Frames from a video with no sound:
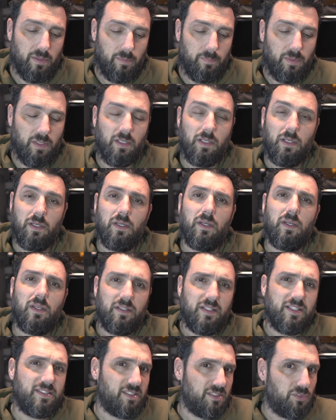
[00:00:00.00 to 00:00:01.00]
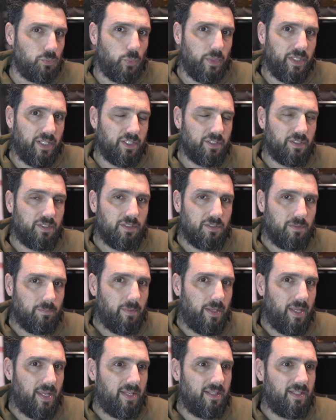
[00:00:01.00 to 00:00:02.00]
I mean, this is weird,
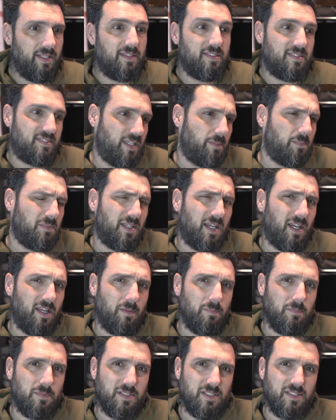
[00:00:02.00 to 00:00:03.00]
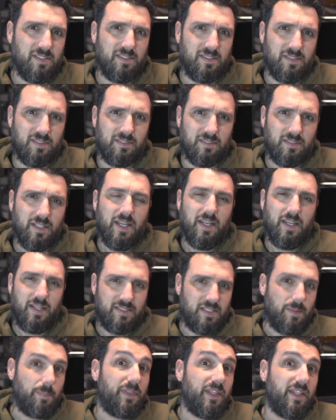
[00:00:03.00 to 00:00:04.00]
and at the same time is
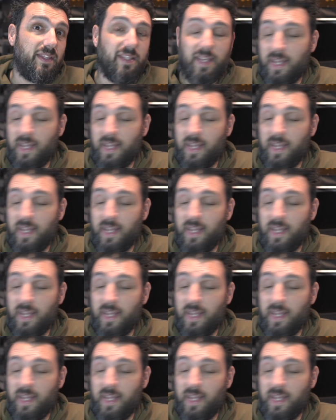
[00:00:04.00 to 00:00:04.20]
something